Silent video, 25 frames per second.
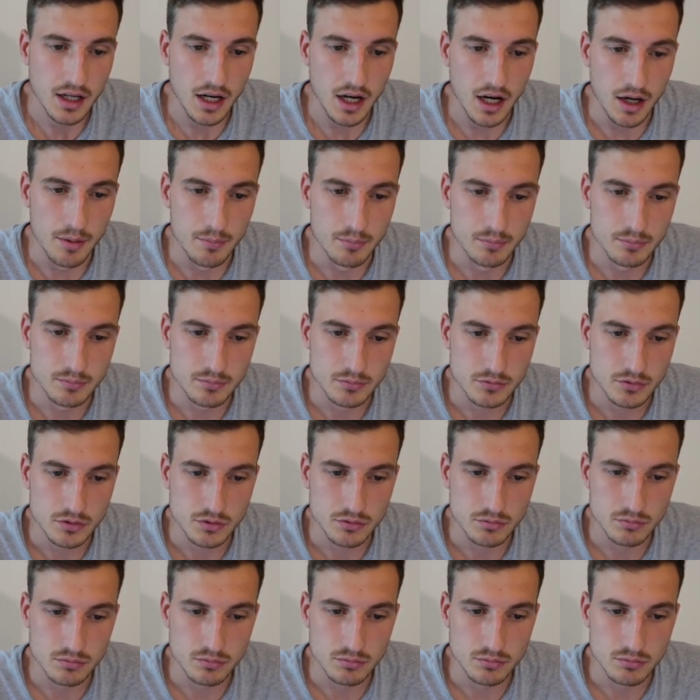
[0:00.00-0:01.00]

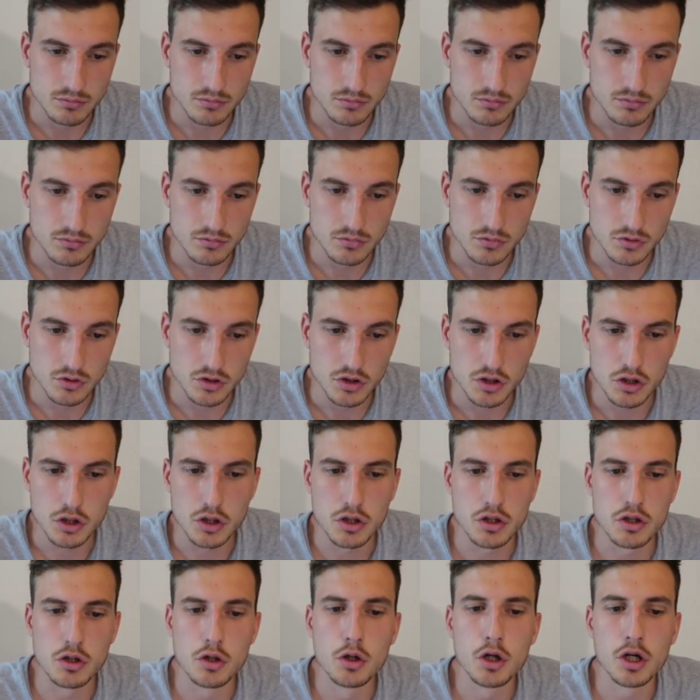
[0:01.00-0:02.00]

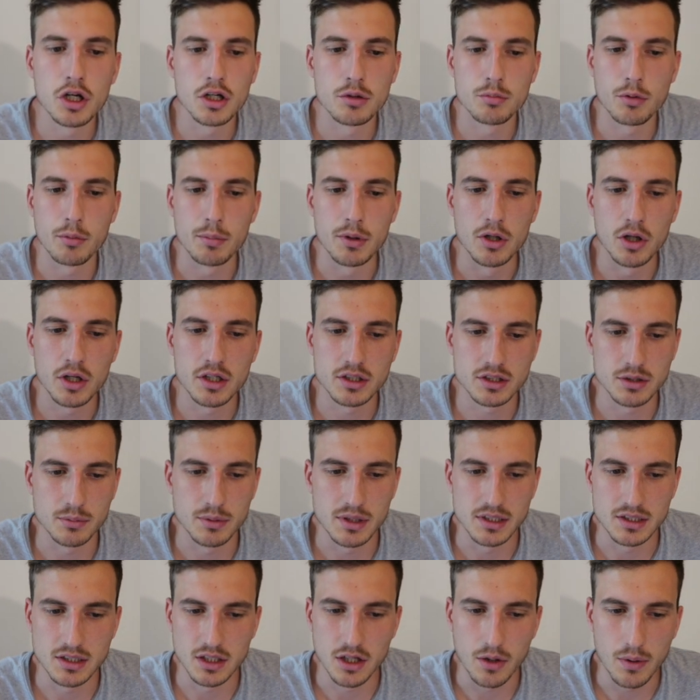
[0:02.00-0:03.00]
You're going to probably look at some
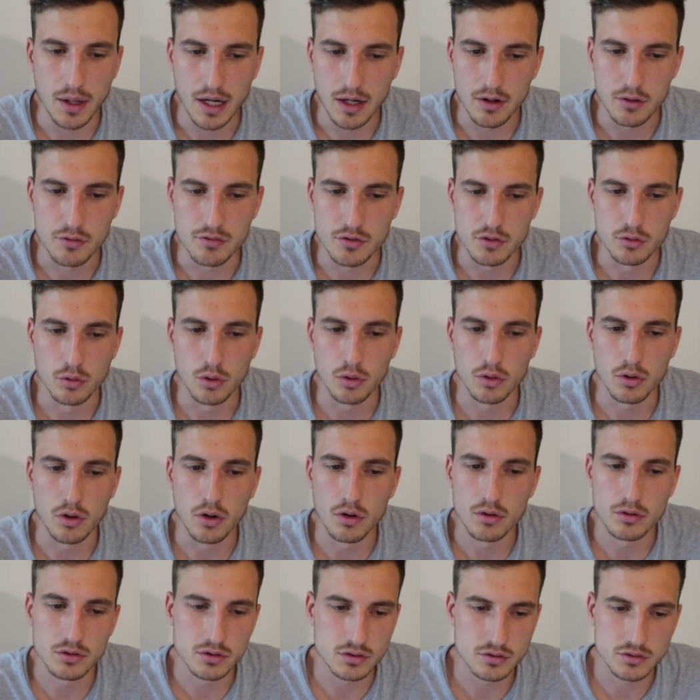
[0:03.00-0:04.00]
of these and go, how have you not
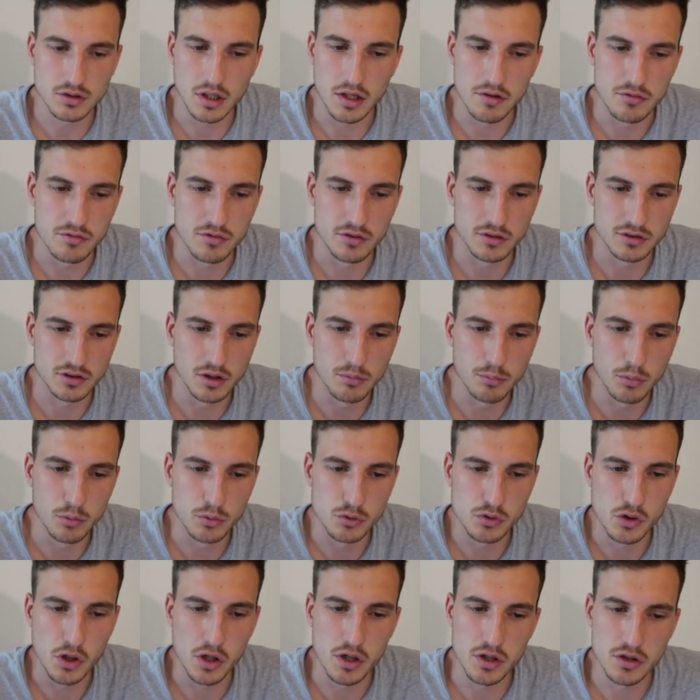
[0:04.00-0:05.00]
got, say, for example,
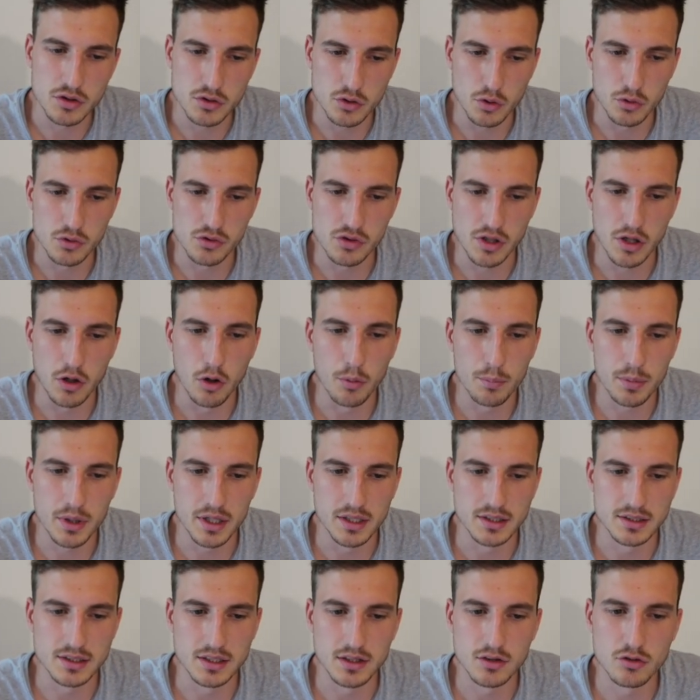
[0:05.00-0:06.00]
John J.
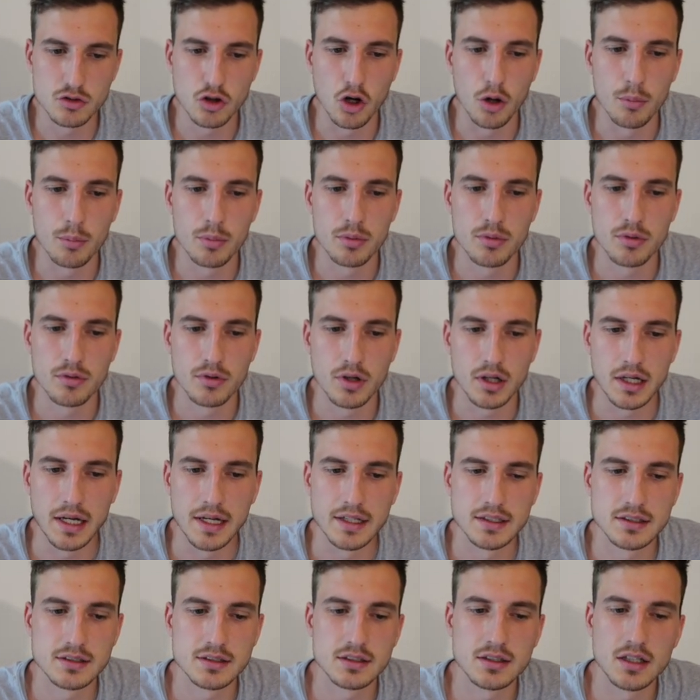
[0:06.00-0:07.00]
Hopkins at the top
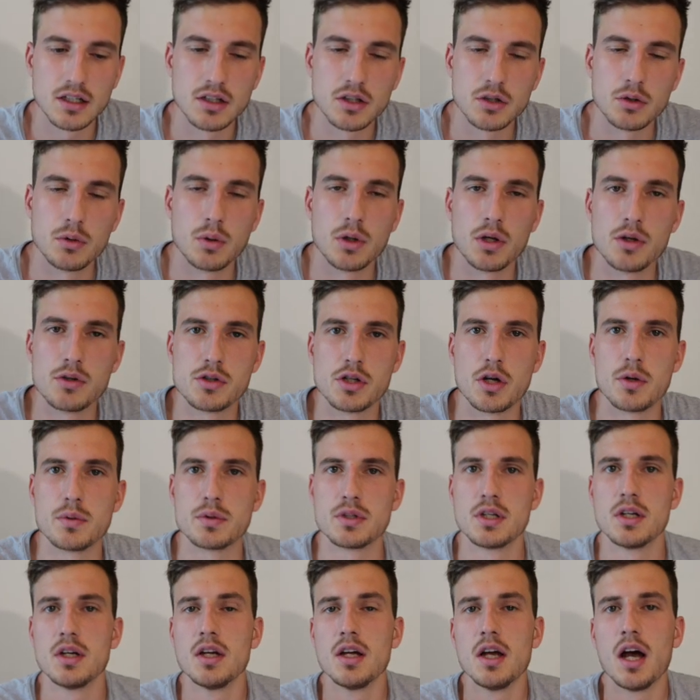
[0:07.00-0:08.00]
against Julio
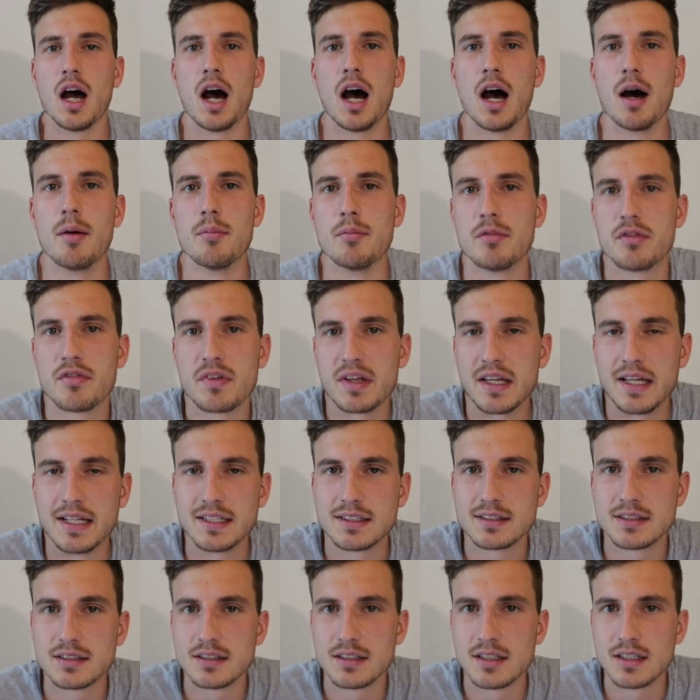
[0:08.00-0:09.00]
Jones? The thing
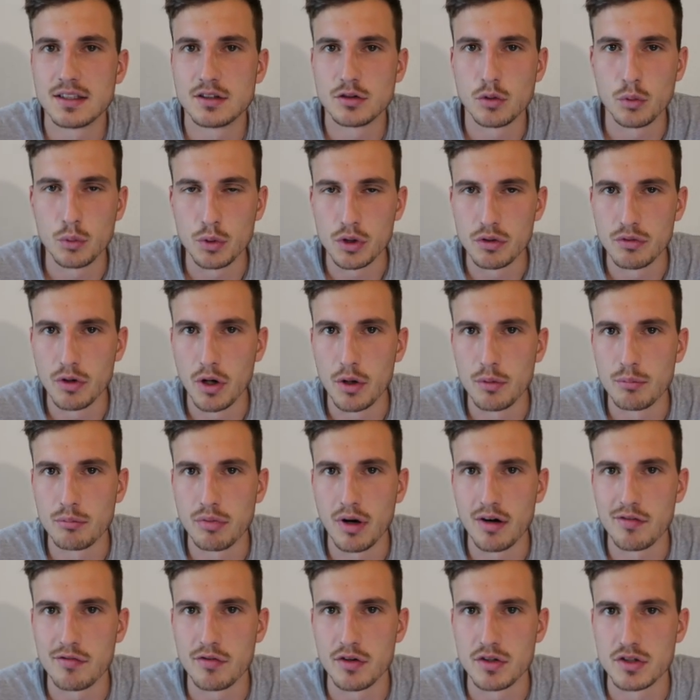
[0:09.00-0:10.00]
is, it's all your own
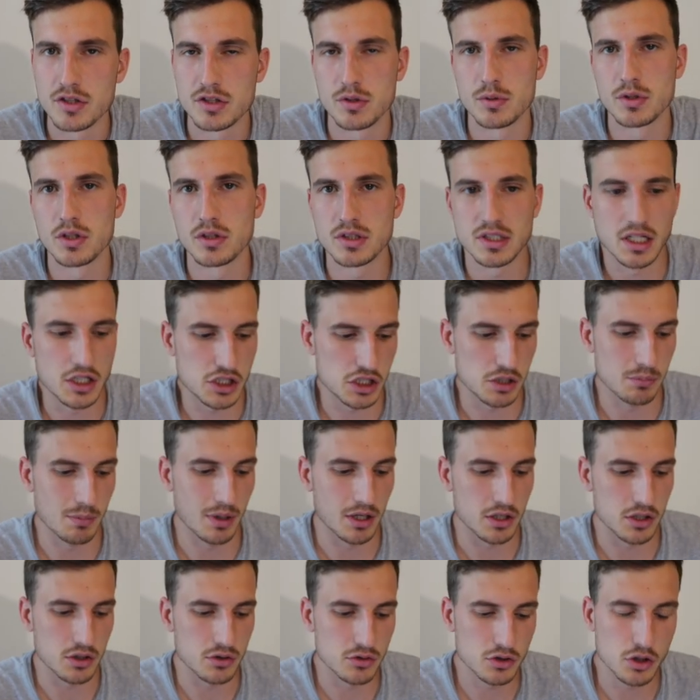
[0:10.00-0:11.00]
preference, so it doesn't actually
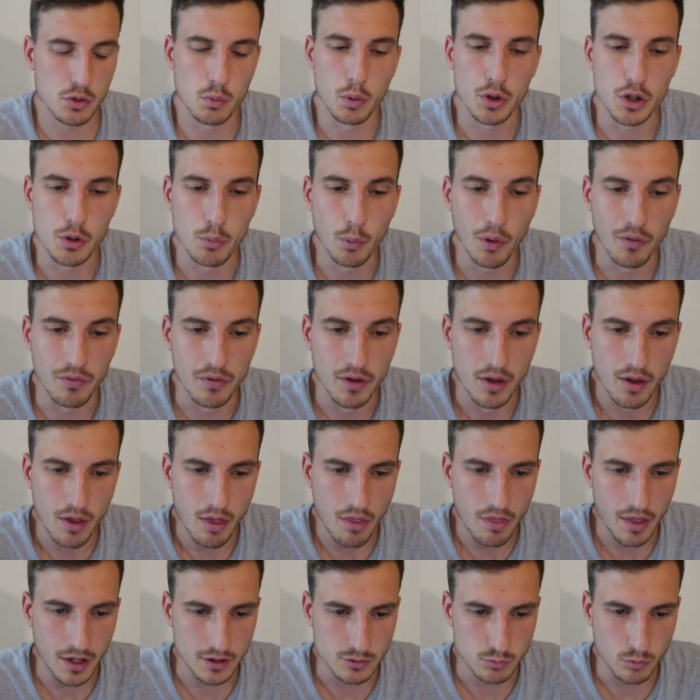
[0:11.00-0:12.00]
matter. You can do what you want.
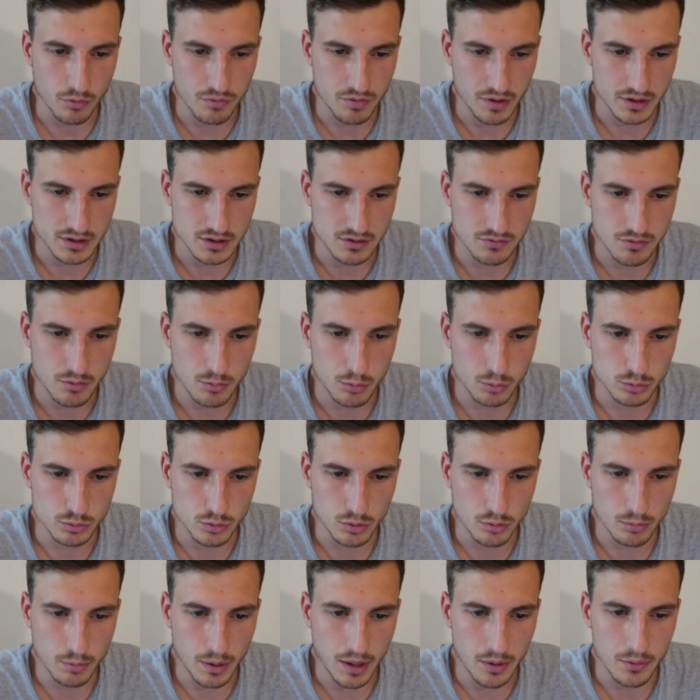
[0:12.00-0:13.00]
That's what fantasy football is
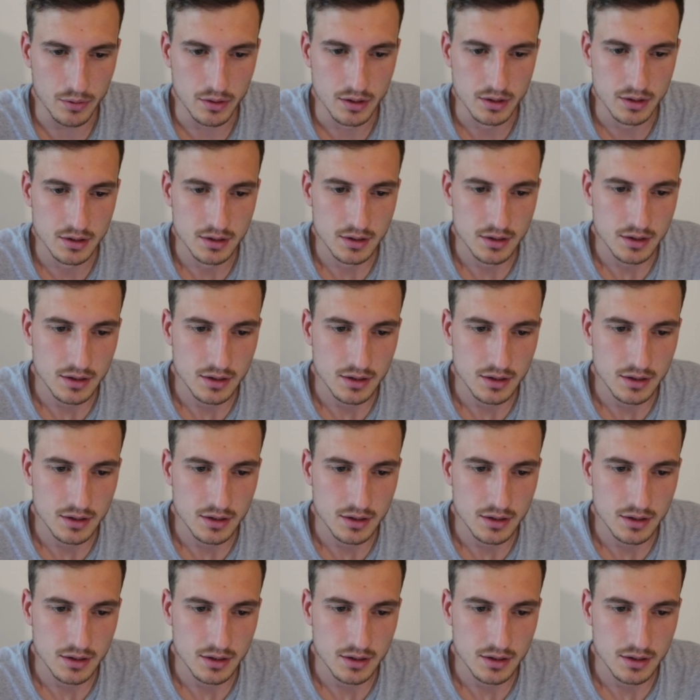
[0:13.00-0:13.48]
all about.